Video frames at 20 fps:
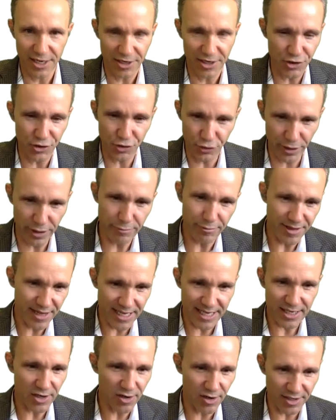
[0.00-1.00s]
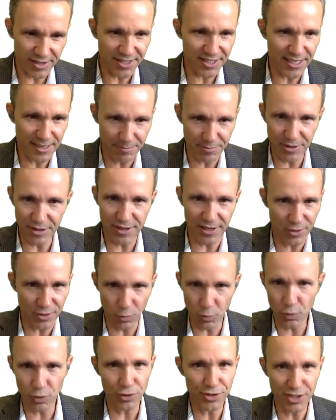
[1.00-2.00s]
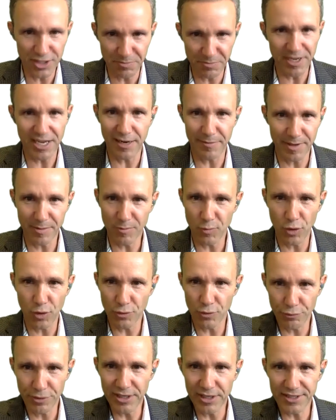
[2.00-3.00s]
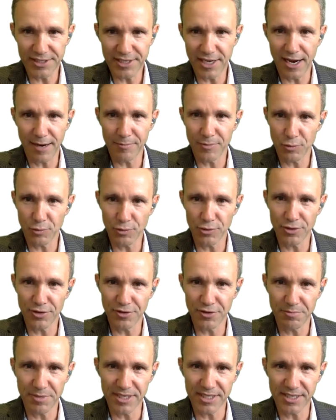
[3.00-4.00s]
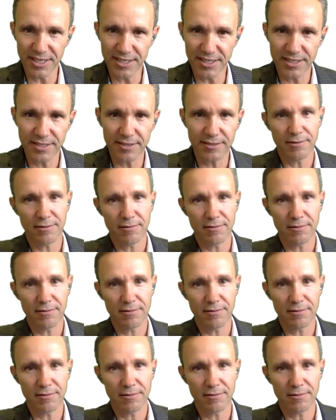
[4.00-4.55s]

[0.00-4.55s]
Do you agree with that concept? Do you think the world is becoming more real-time, the world of business?